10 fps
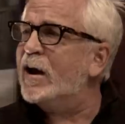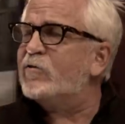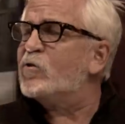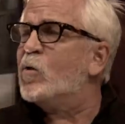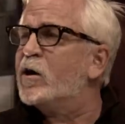
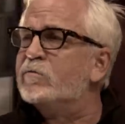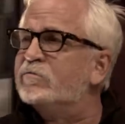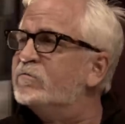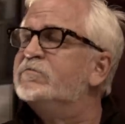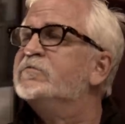
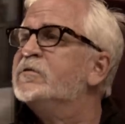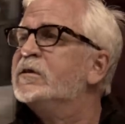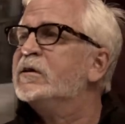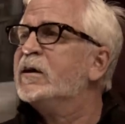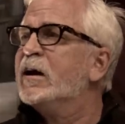everyone,
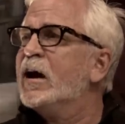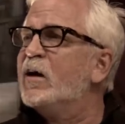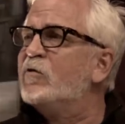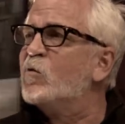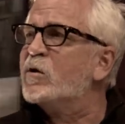
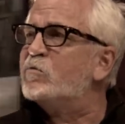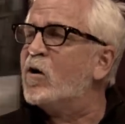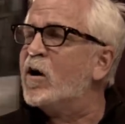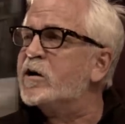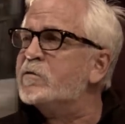everyone
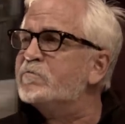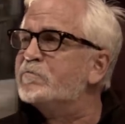brought it.